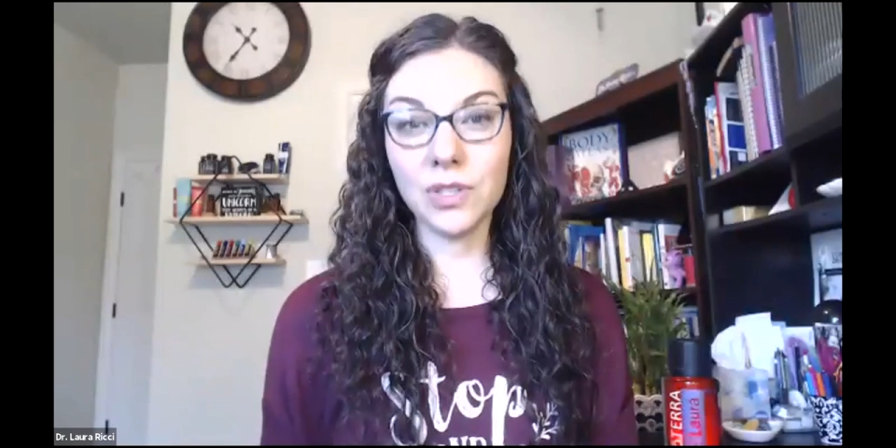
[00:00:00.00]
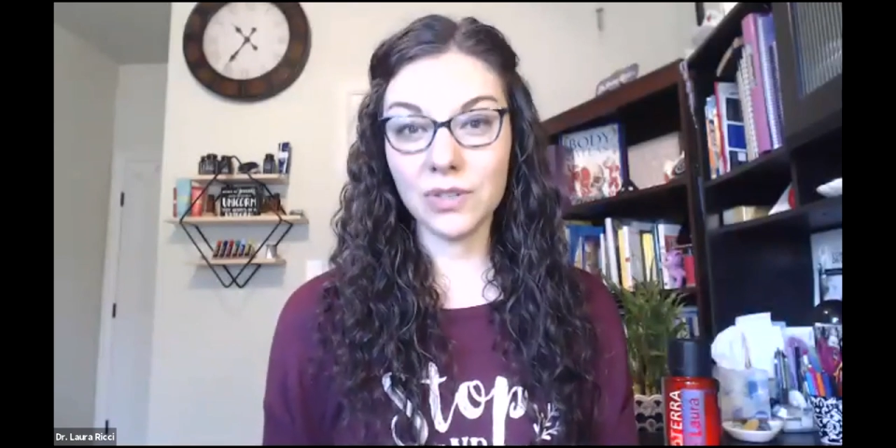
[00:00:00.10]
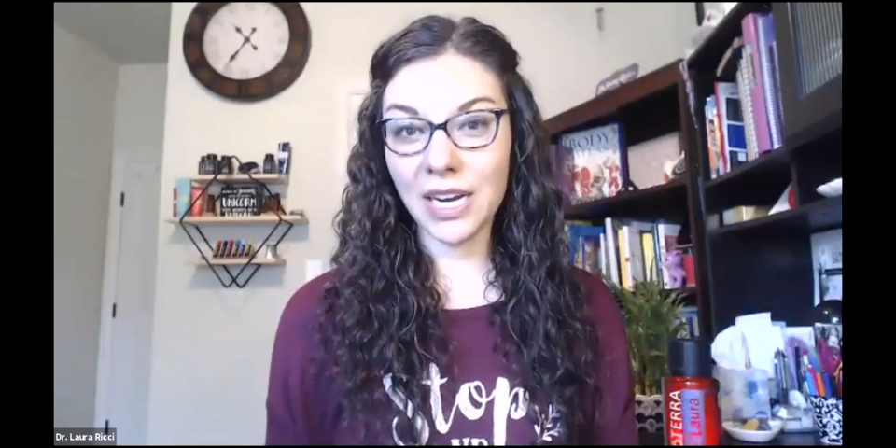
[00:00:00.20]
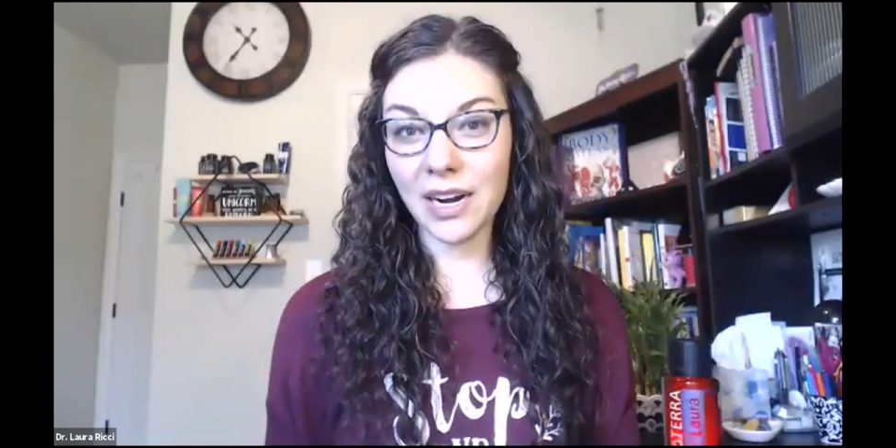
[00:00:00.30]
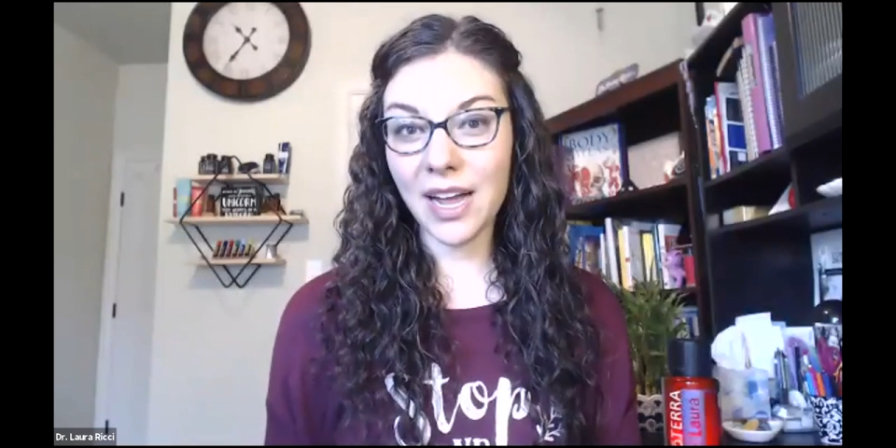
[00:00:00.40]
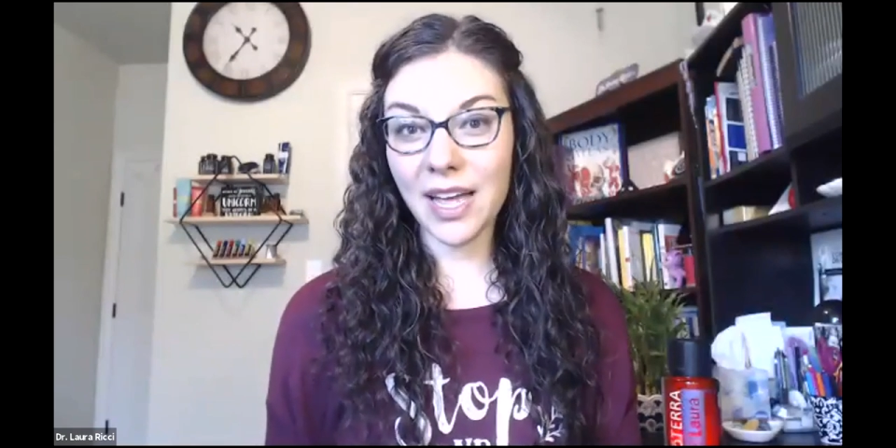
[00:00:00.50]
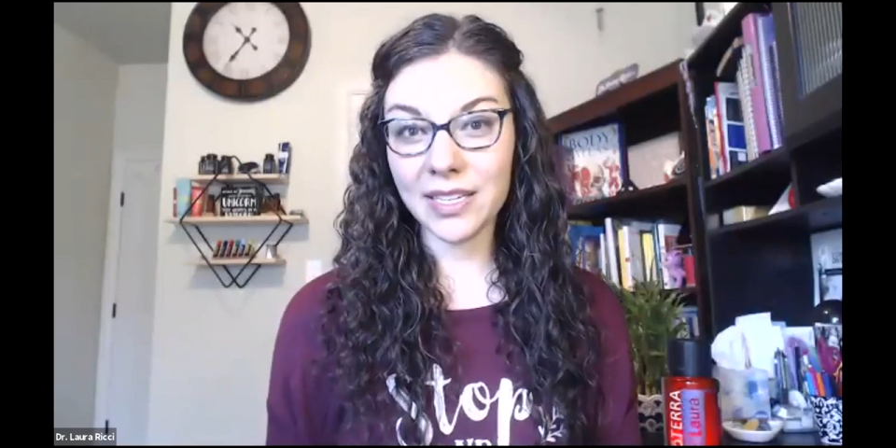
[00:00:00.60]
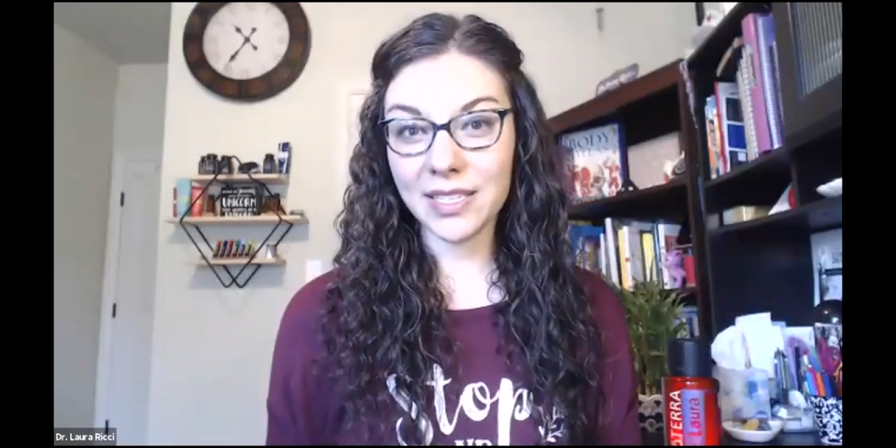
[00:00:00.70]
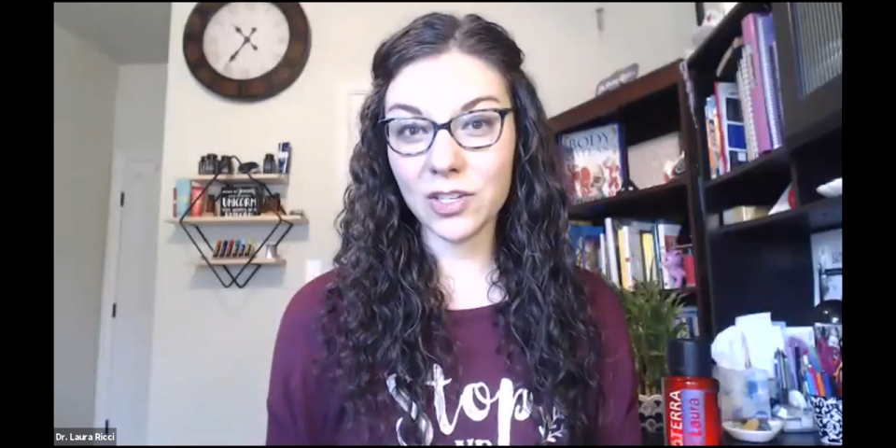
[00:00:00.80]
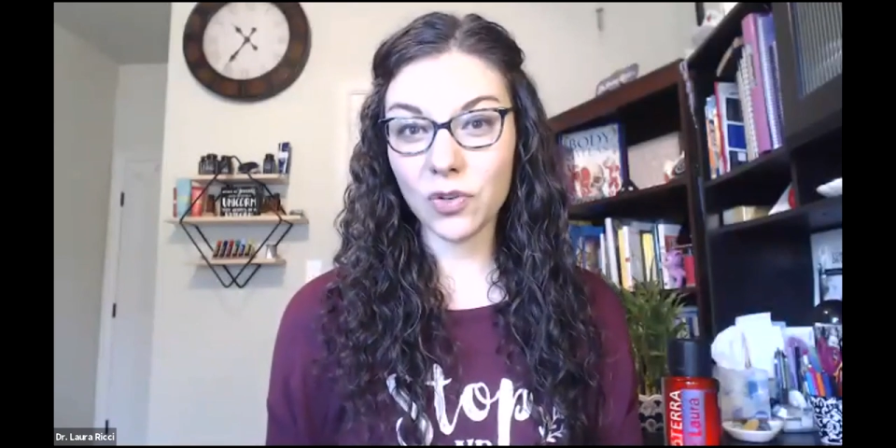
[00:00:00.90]
doTERRA and
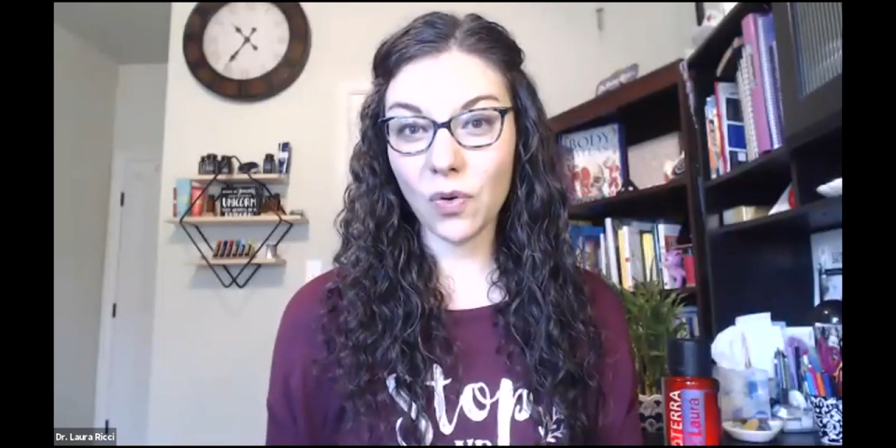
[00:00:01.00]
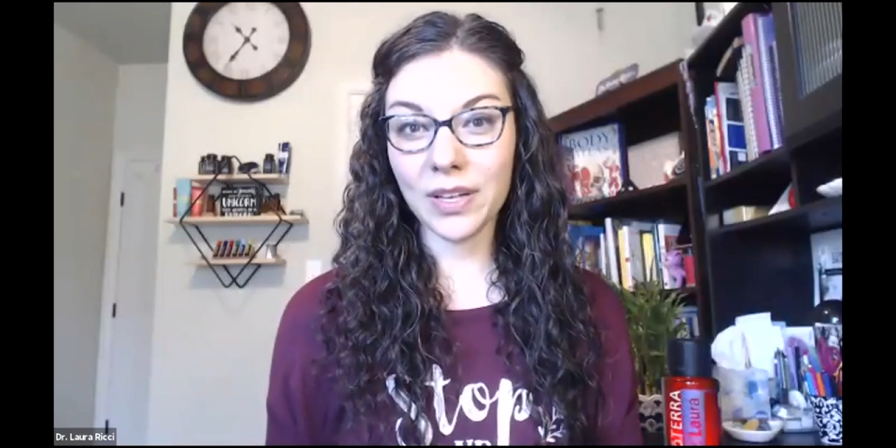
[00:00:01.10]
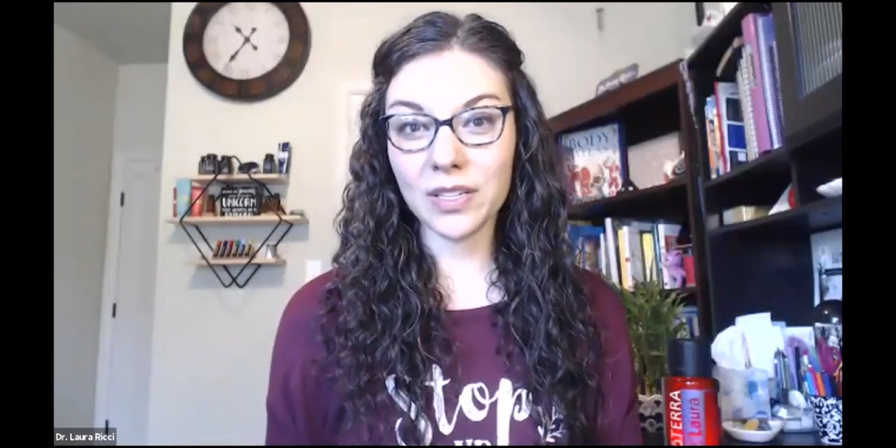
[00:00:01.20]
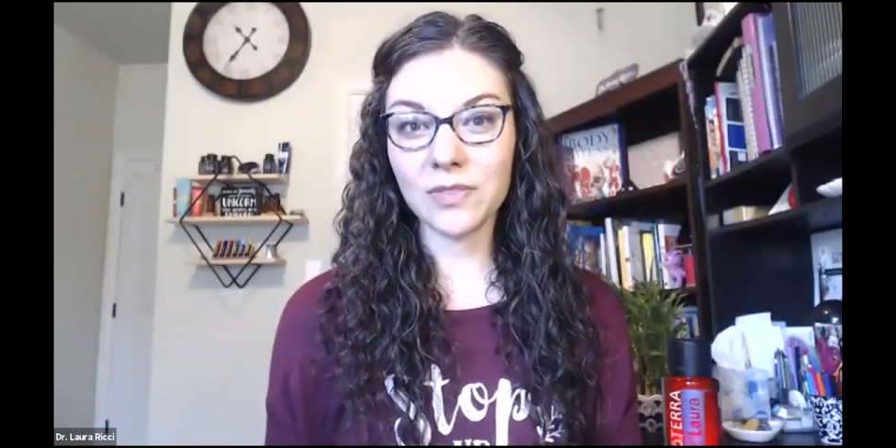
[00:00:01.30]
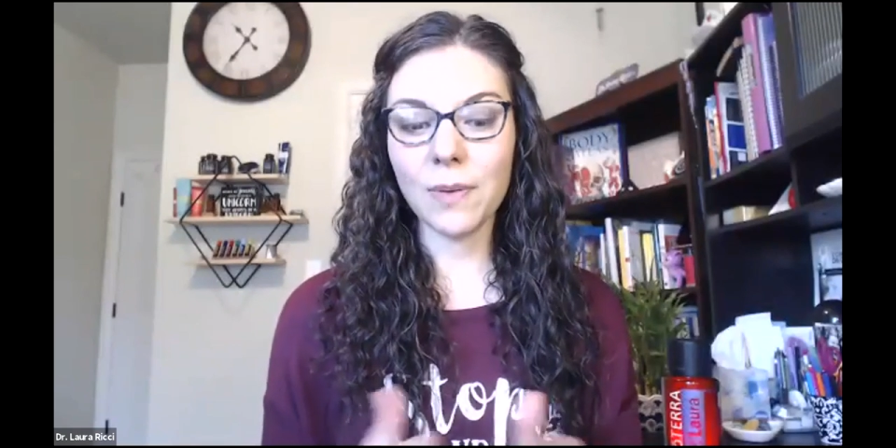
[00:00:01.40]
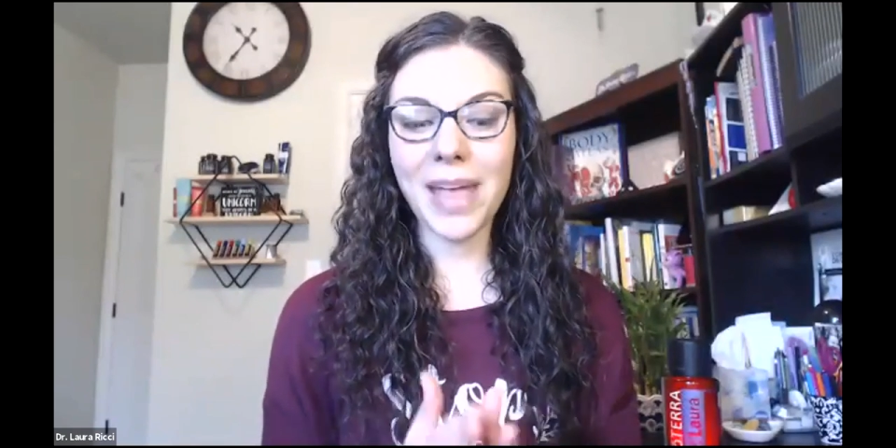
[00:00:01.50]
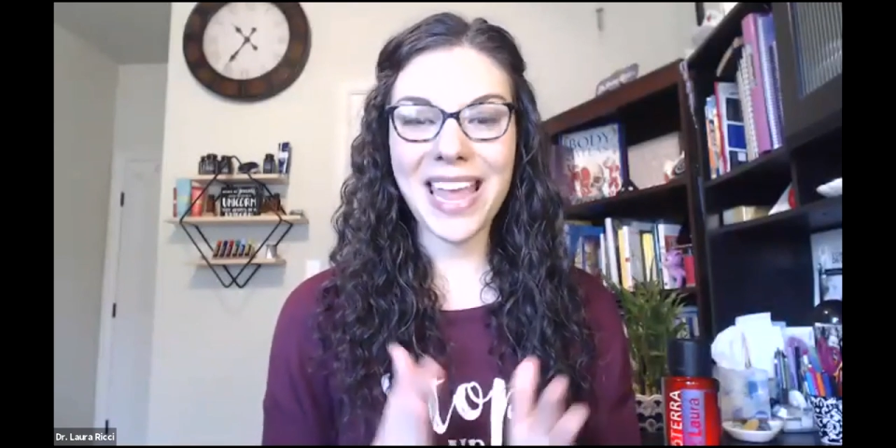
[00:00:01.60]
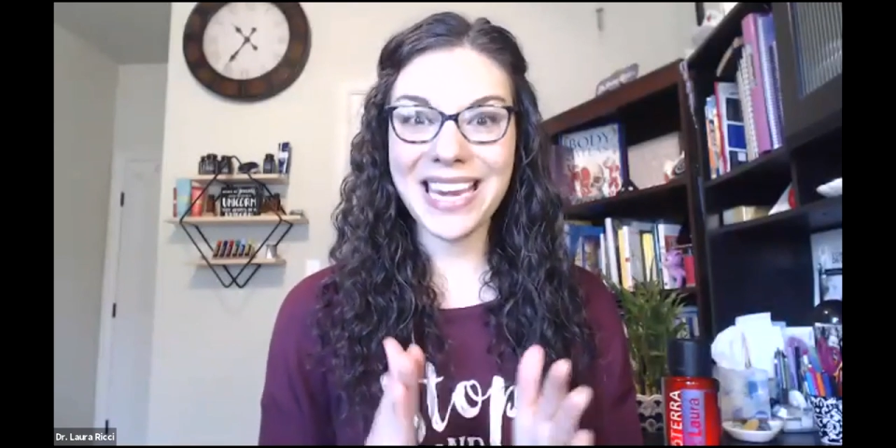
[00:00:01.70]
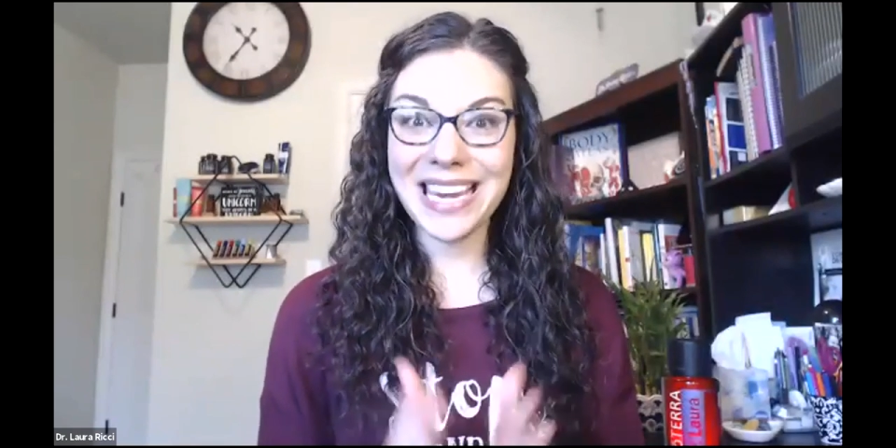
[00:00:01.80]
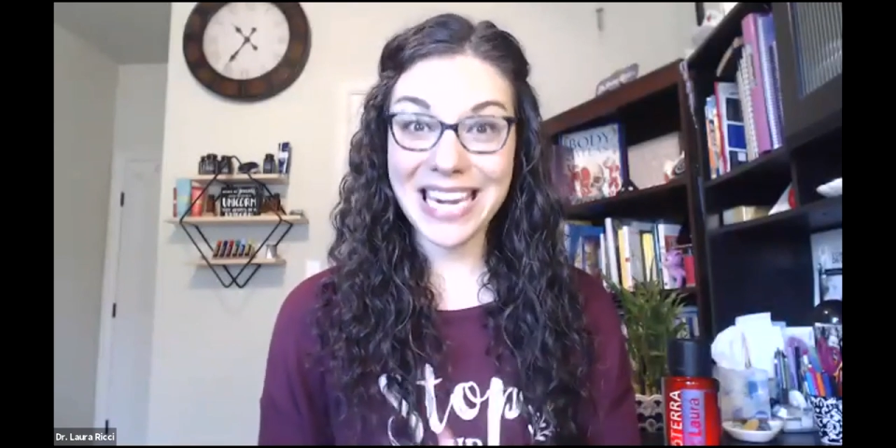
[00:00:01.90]
essential oils from
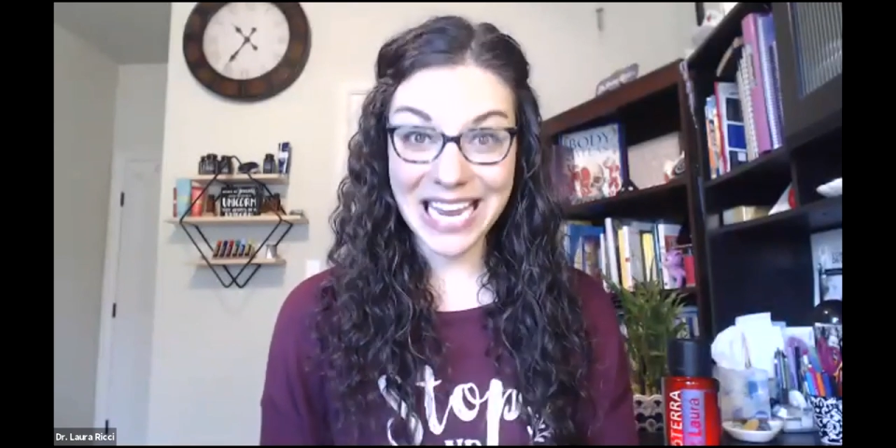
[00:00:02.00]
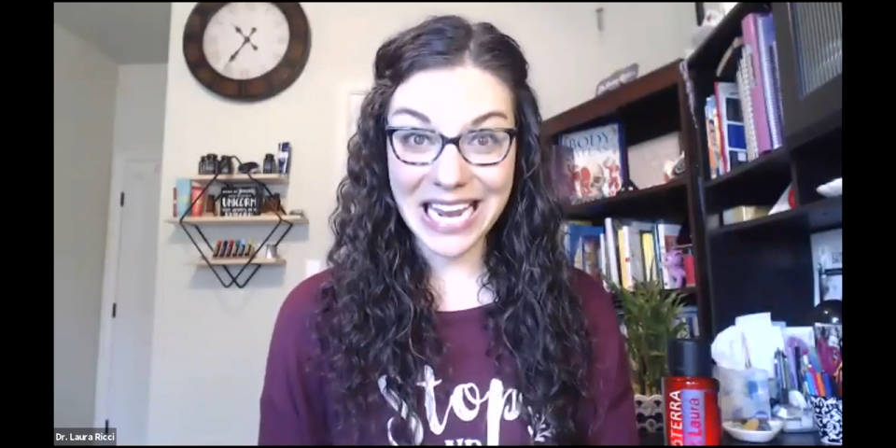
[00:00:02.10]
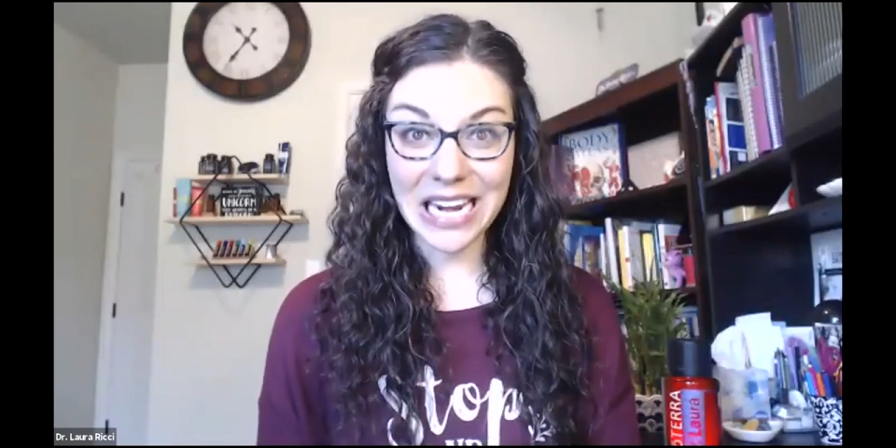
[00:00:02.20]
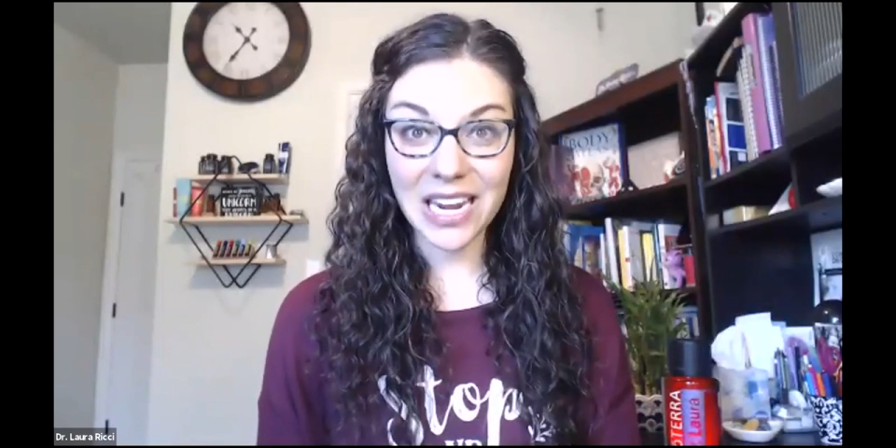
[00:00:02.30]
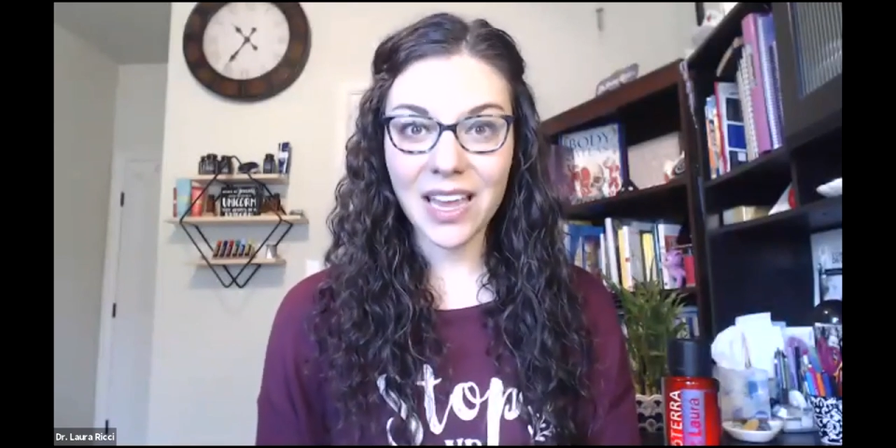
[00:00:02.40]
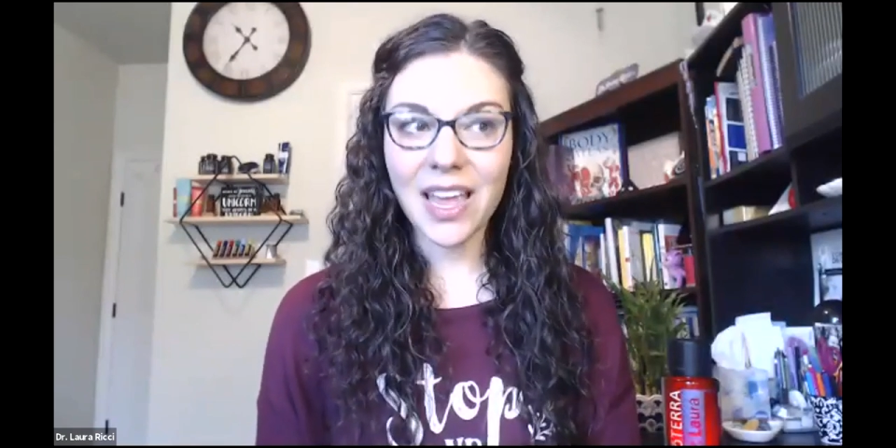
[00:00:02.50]
a need,